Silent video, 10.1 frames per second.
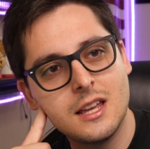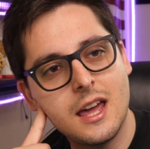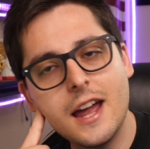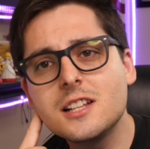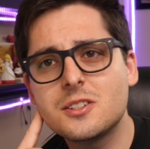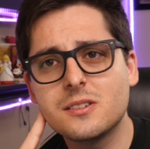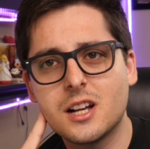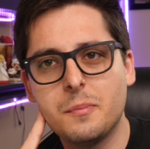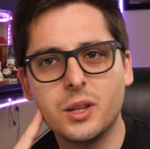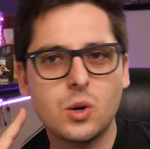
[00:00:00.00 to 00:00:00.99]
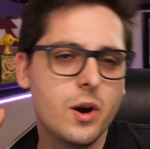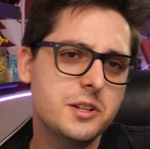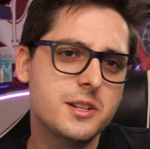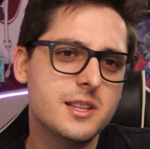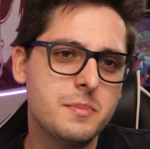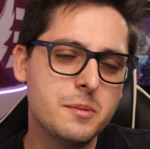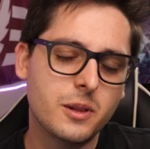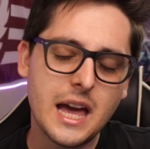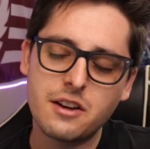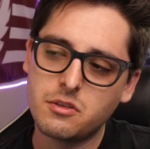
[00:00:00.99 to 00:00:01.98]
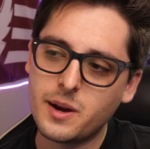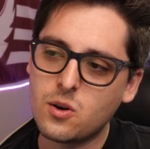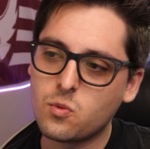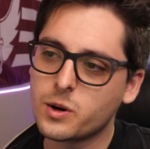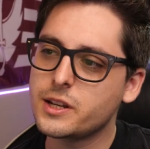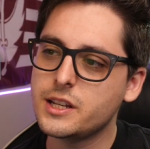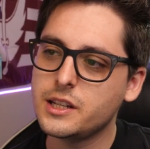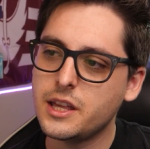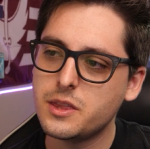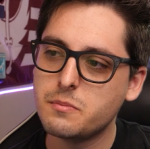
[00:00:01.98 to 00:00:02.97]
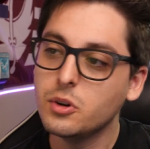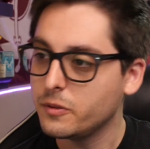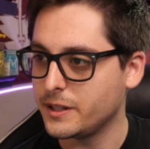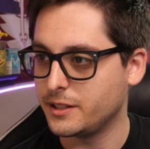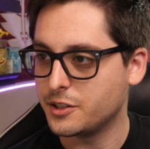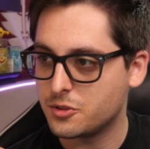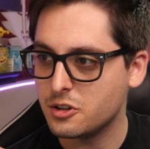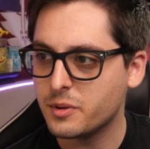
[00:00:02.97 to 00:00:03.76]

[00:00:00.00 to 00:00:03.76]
answer a couple of questions that people have about working in the movie industry,